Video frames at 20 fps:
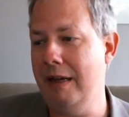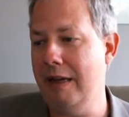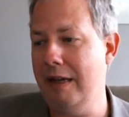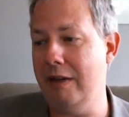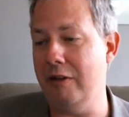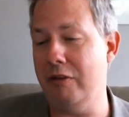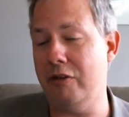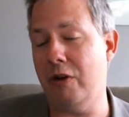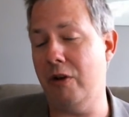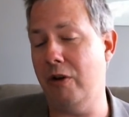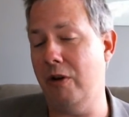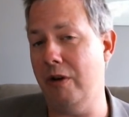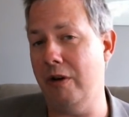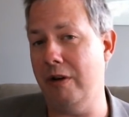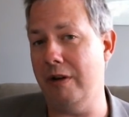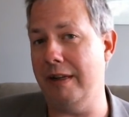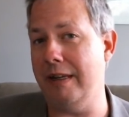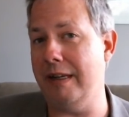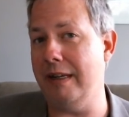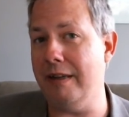is
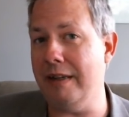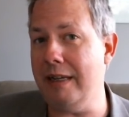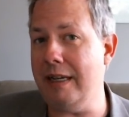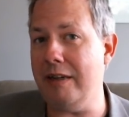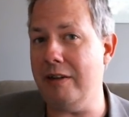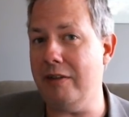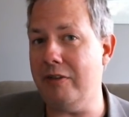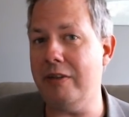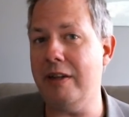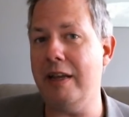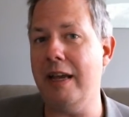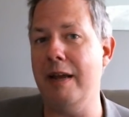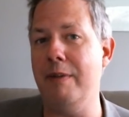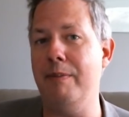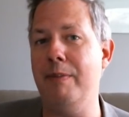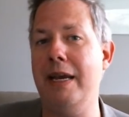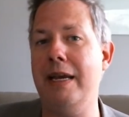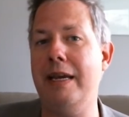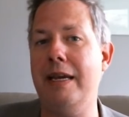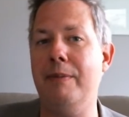currently leased and
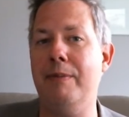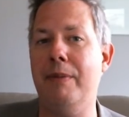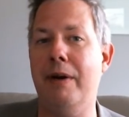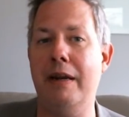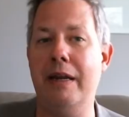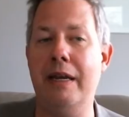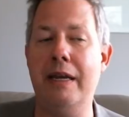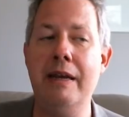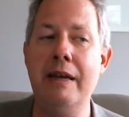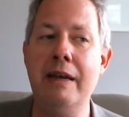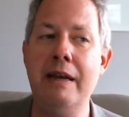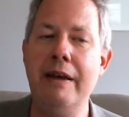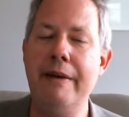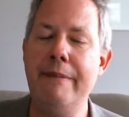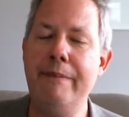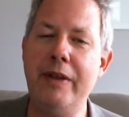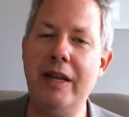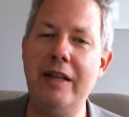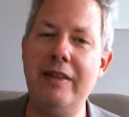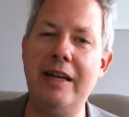making money,
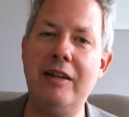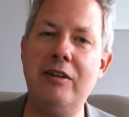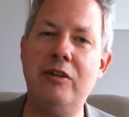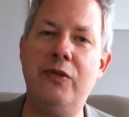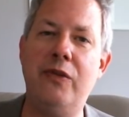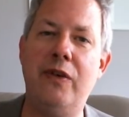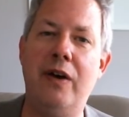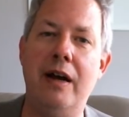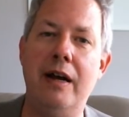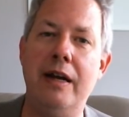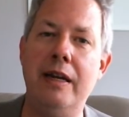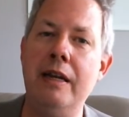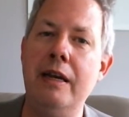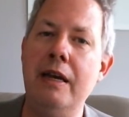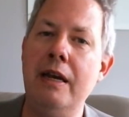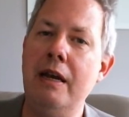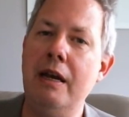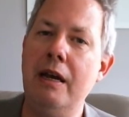and that's fine.